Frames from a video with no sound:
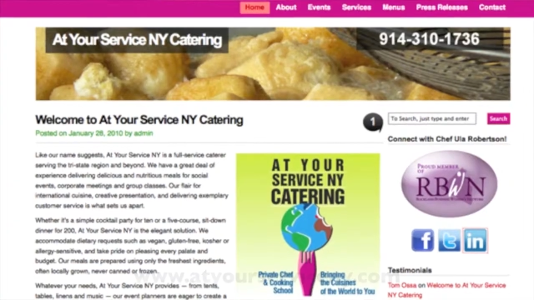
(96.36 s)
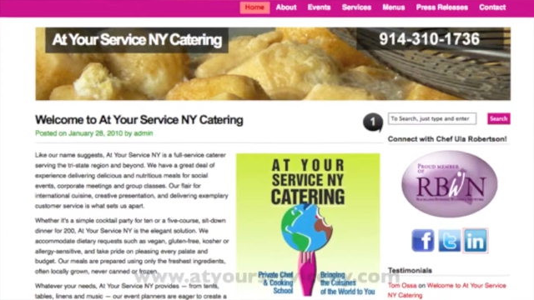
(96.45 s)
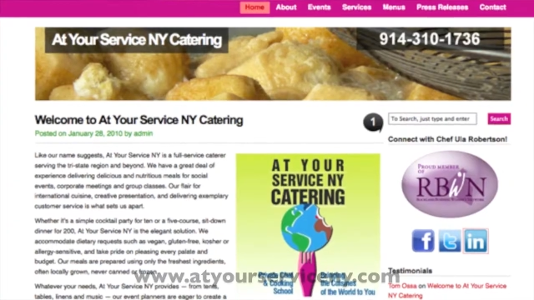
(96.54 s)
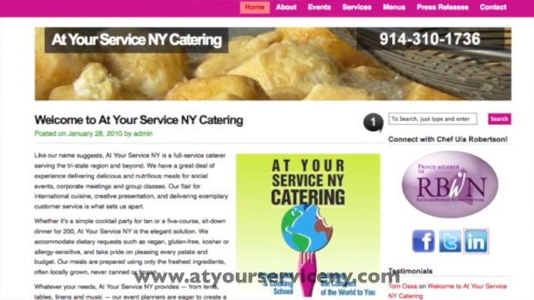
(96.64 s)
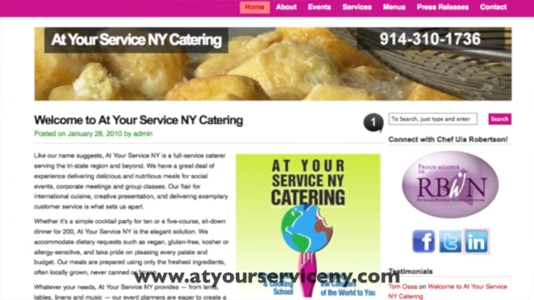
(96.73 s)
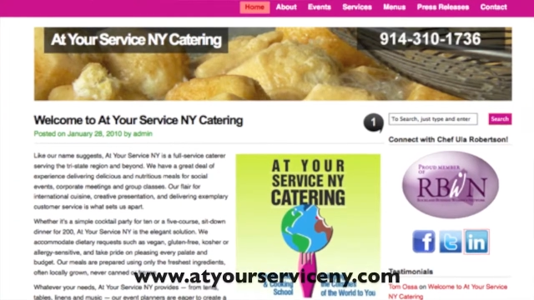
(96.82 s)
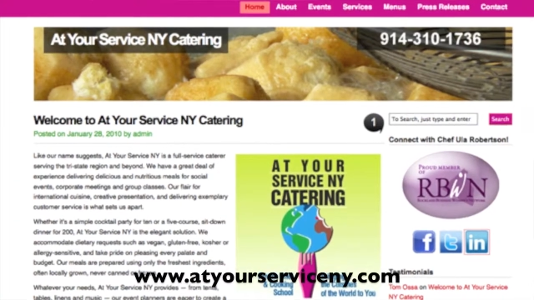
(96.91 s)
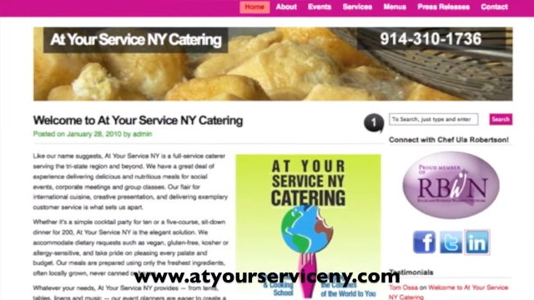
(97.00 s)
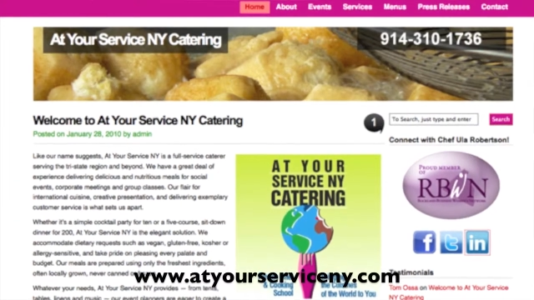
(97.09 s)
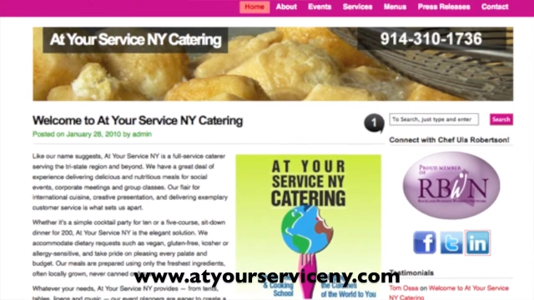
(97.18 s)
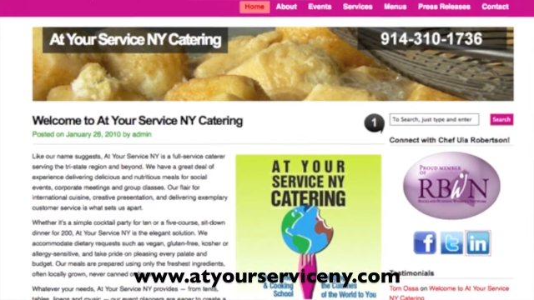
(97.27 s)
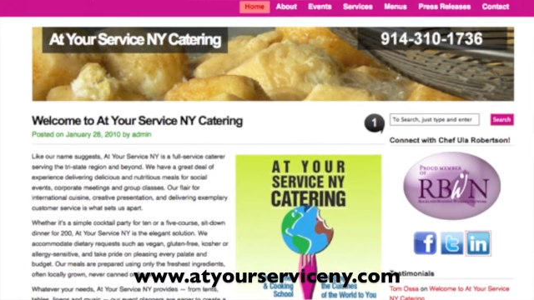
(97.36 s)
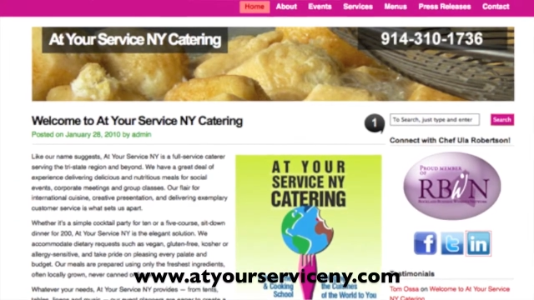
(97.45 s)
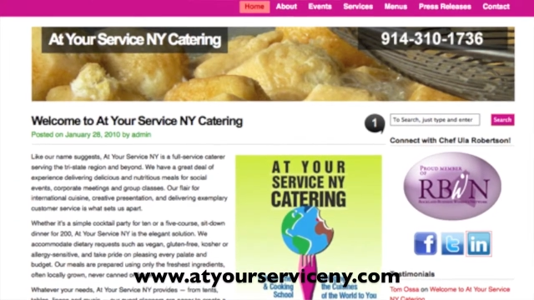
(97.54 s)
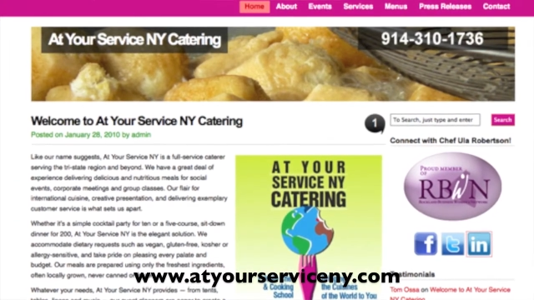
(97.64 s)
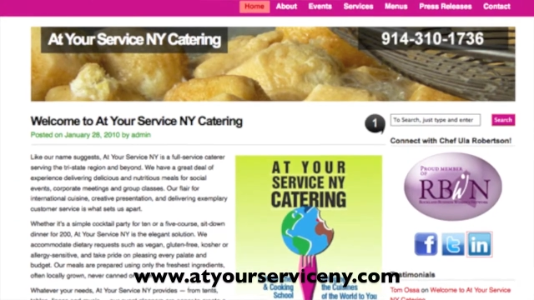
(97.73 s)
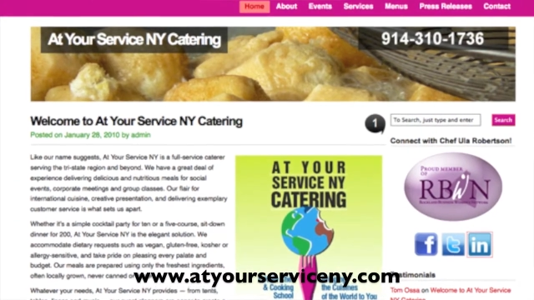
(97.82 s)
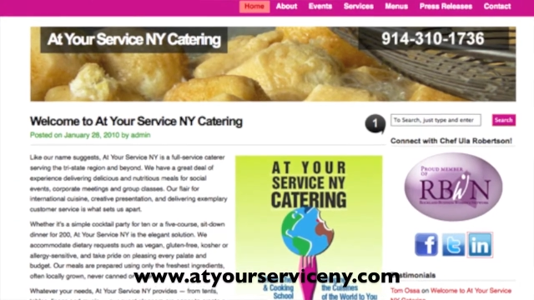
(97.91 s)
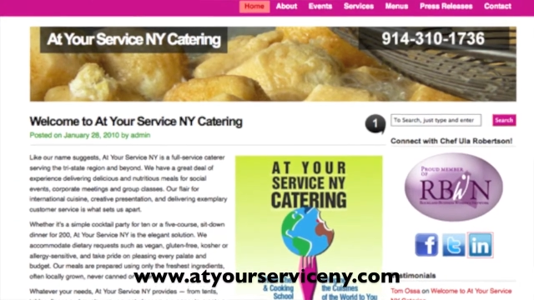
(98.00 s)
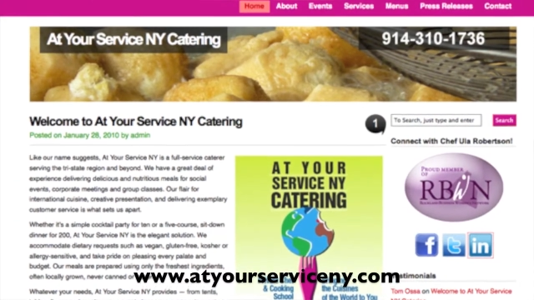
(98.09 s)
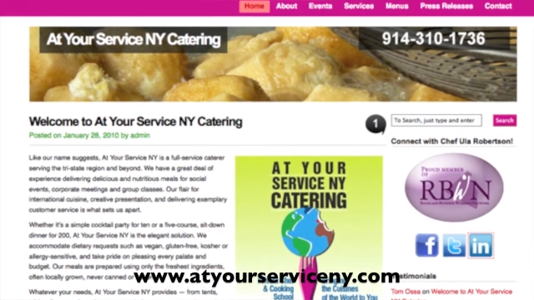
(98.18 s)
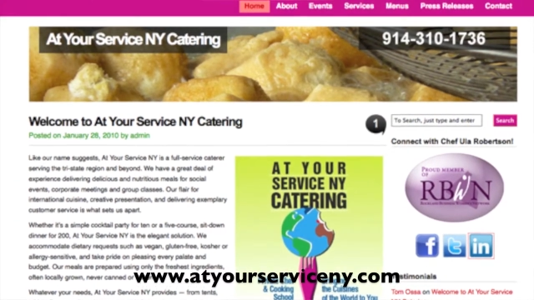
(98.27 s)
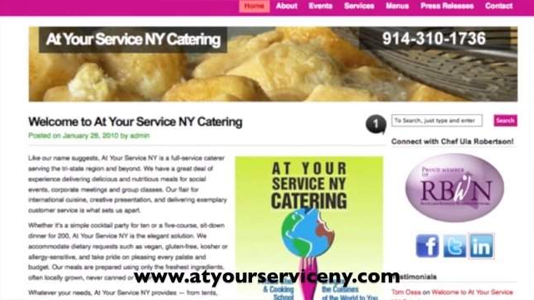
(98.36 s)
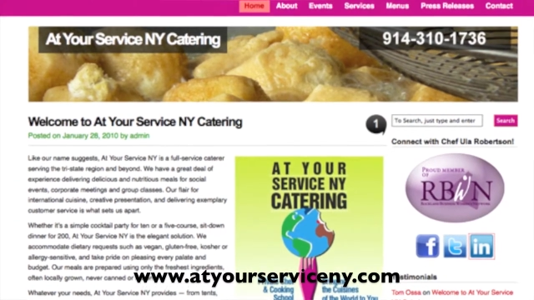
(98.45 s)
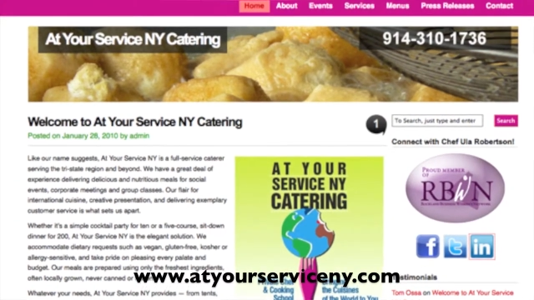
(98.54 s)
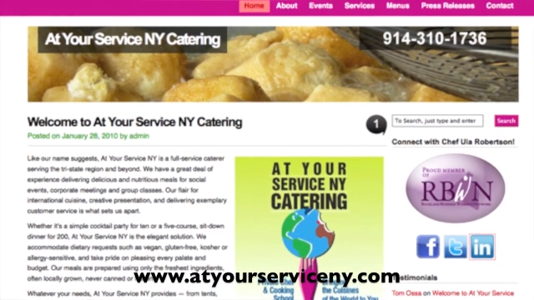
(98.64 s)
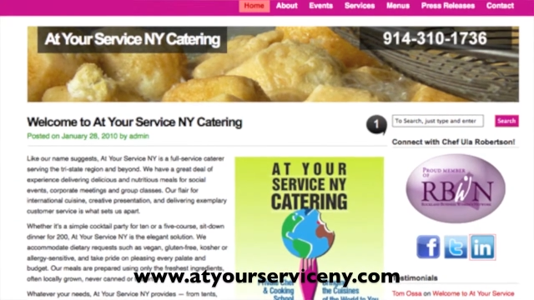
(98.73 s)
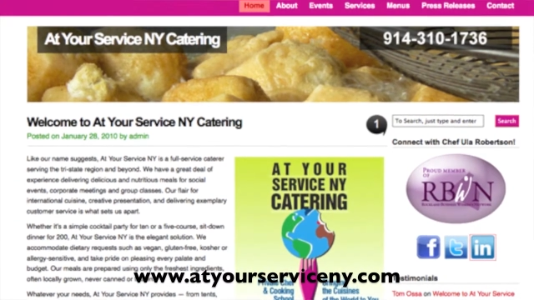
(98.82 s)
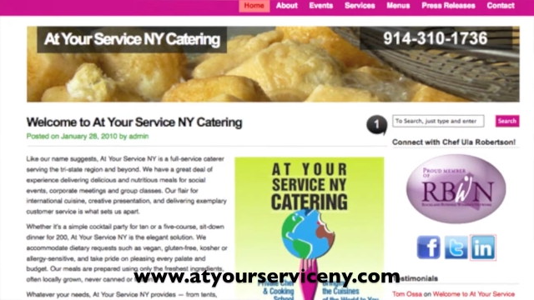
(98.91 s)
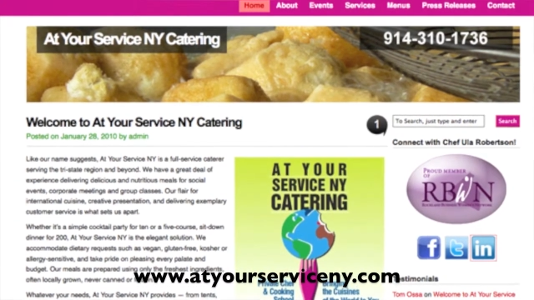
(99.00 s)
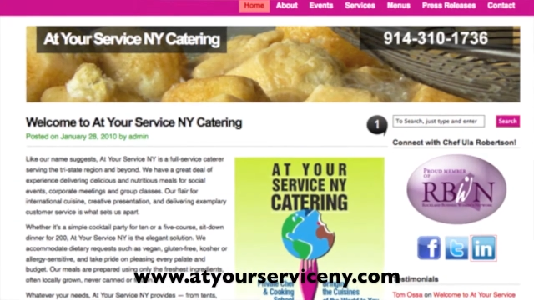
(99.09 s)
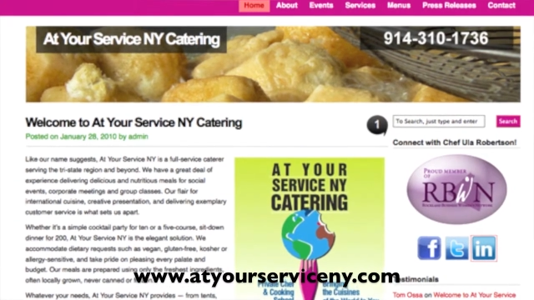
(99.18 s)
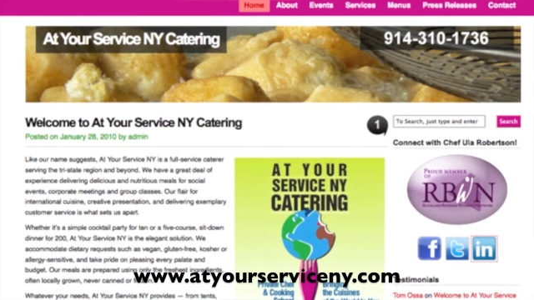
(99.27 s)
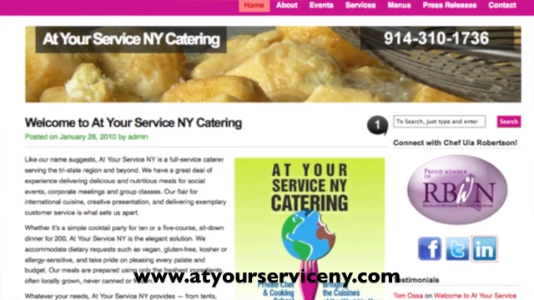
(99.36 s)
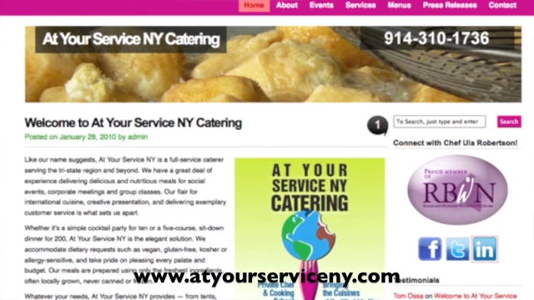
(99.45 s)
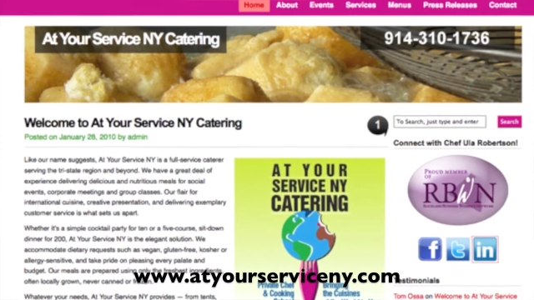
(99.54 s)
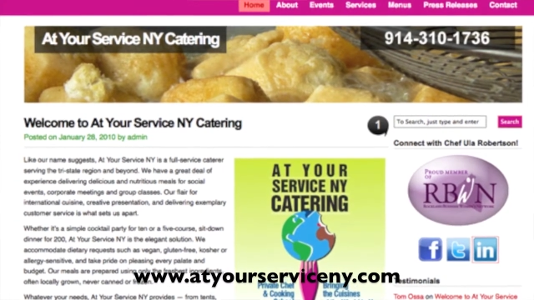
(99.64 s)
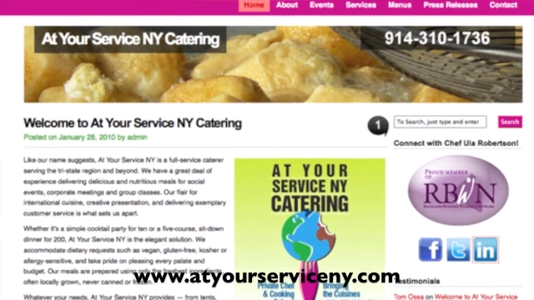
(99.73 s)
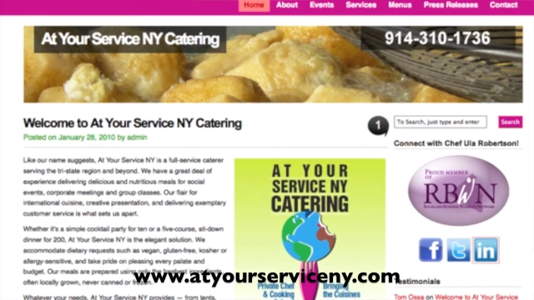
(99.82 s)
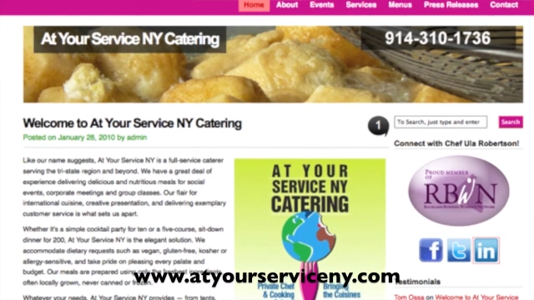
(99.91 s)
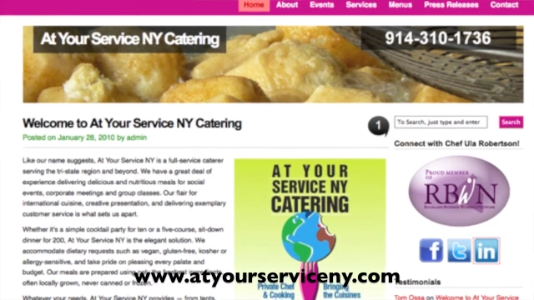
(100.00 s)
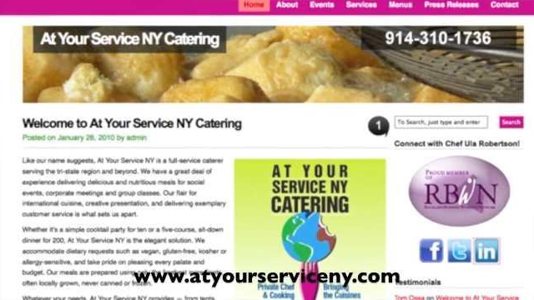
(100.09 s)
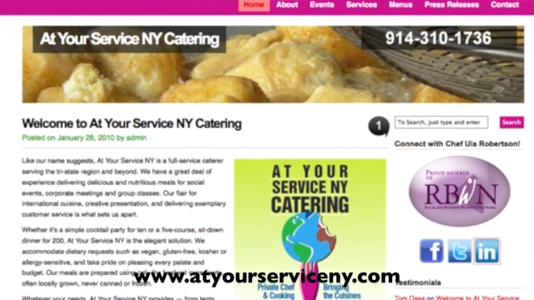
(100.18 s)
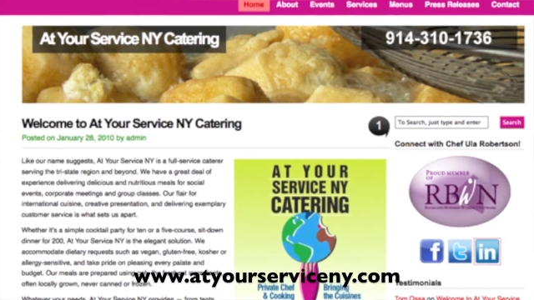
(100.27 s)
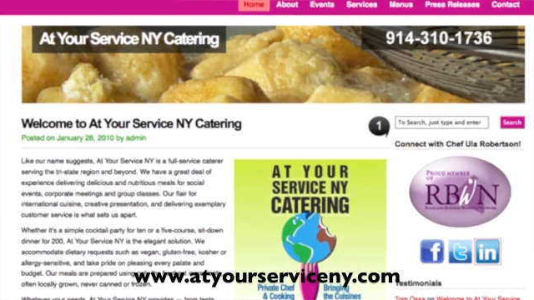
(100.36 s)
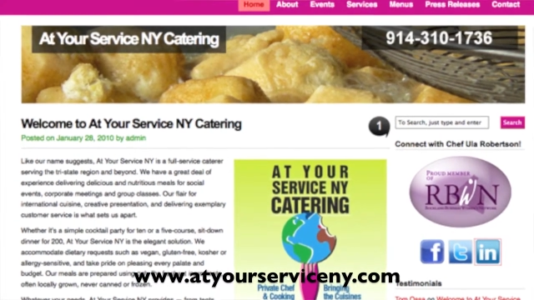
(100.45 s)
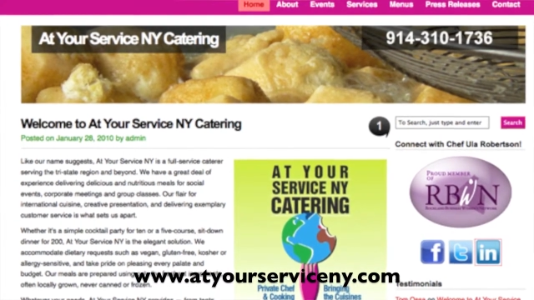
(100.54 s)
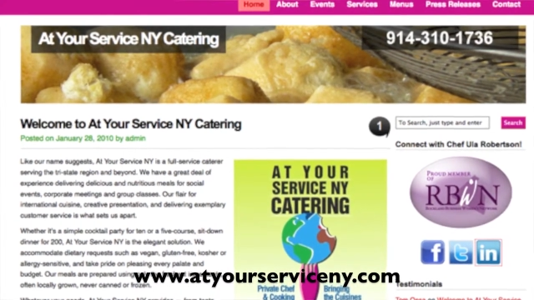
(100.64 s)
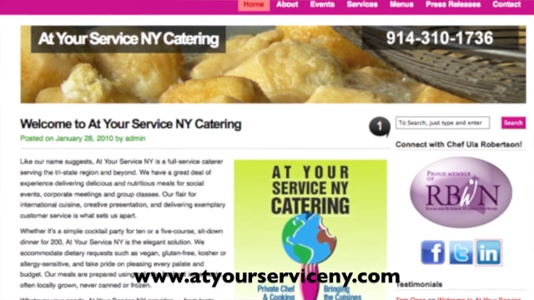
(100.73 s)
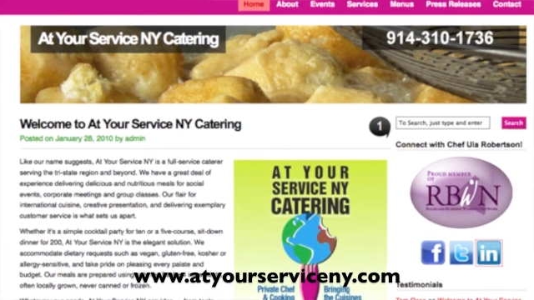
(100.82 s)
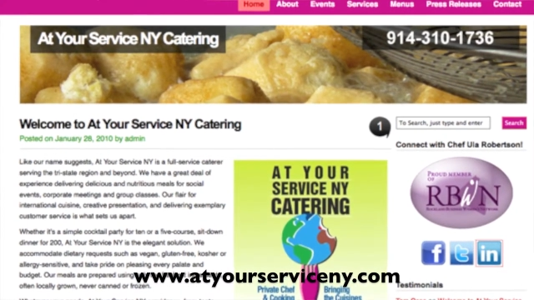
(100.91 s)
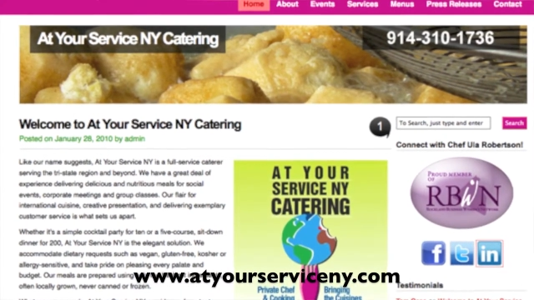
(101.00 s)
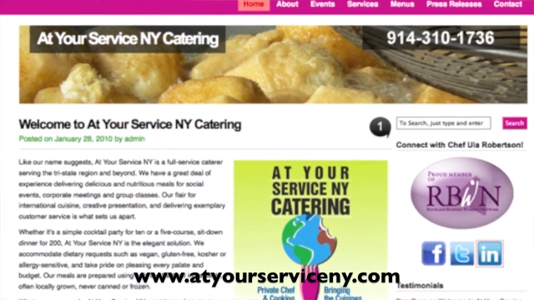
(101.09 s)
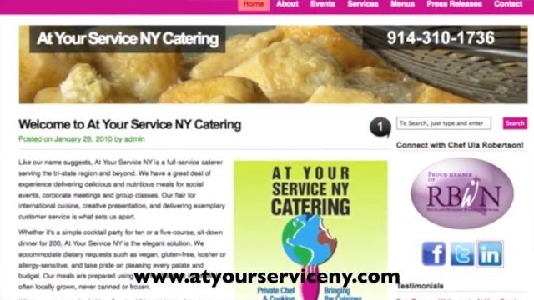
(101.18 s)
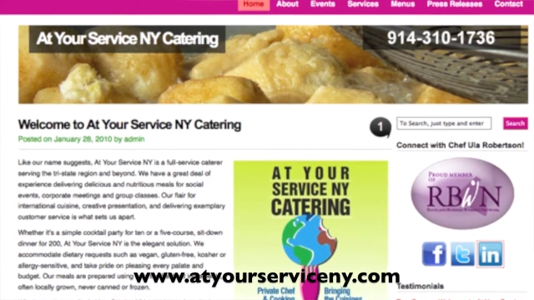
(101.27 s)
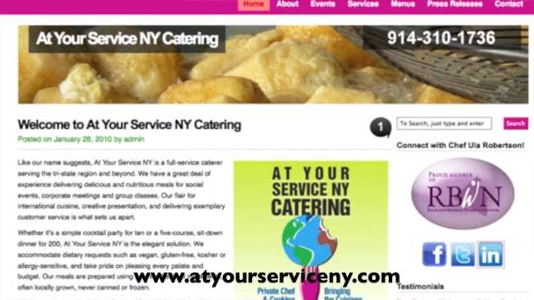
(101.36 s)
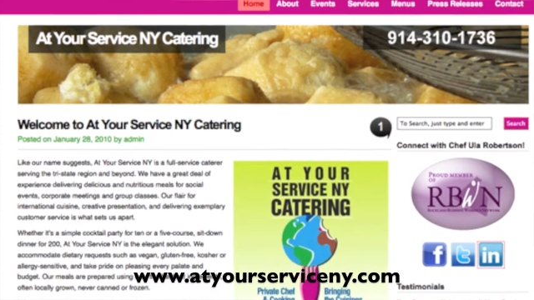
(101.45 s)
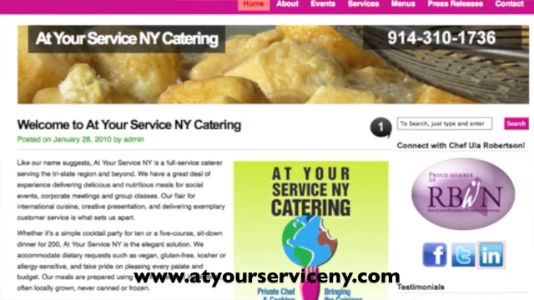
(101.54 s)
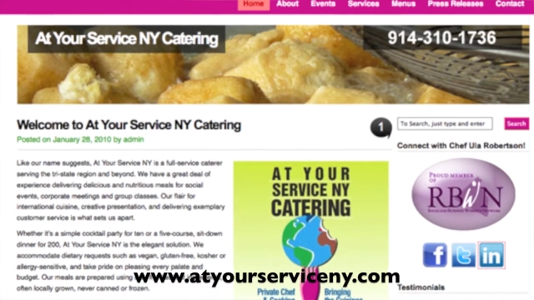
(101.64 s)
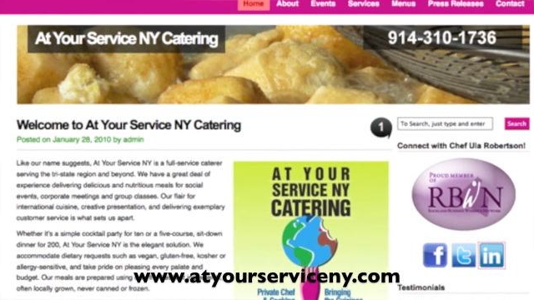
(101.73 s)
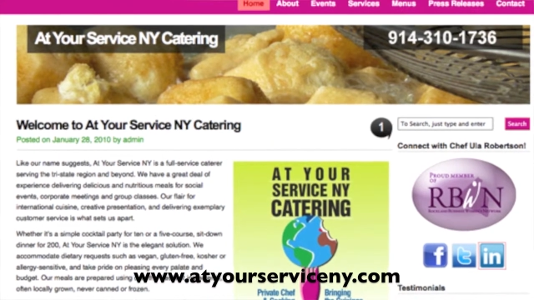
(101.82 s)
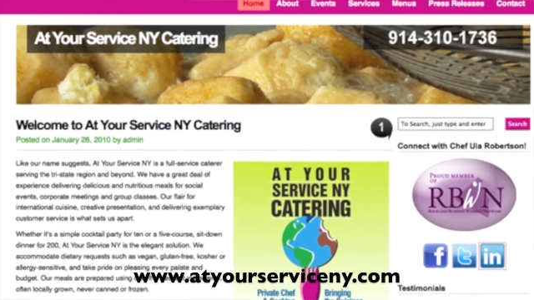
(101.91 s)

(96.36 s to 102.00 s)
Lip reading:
No face is visible, so there are no lips to read.